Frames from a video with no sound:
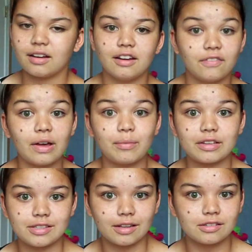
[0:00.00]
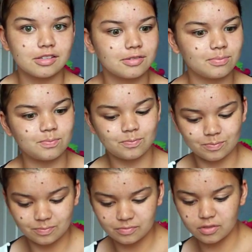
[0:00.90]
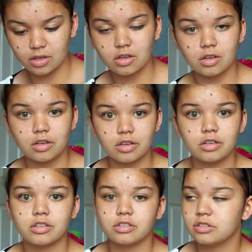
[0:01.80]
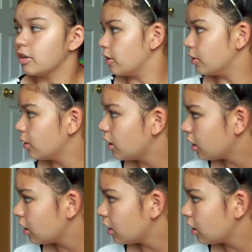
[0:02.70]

if that makes sense. So,